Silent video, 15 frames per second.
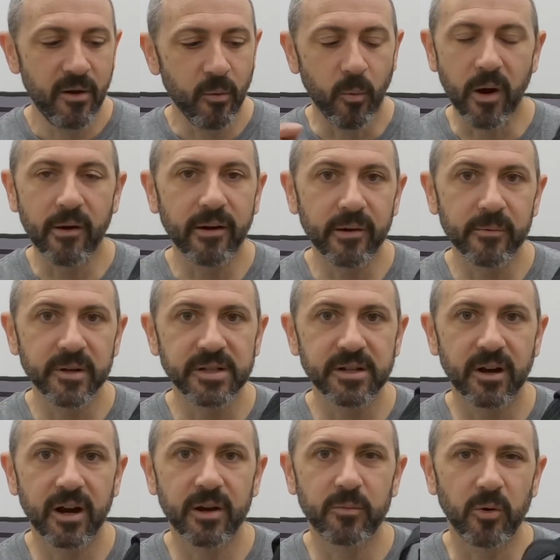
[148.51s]
Wearing a wrist
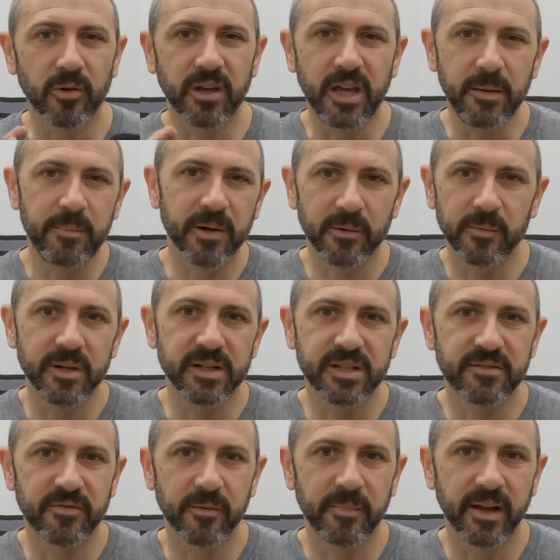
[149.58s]
guard will keep your wrist
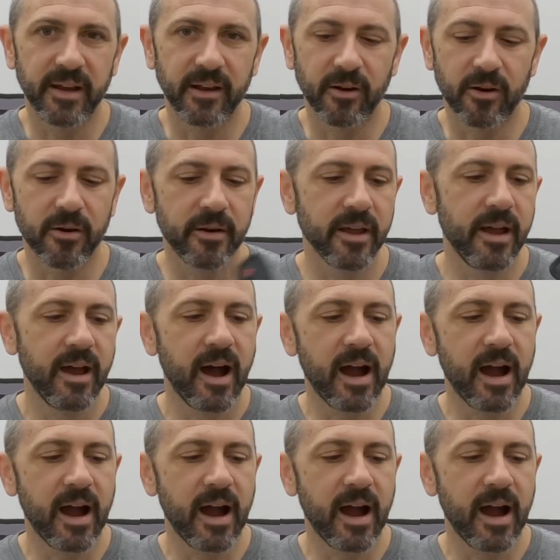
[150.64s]
from getting hurt.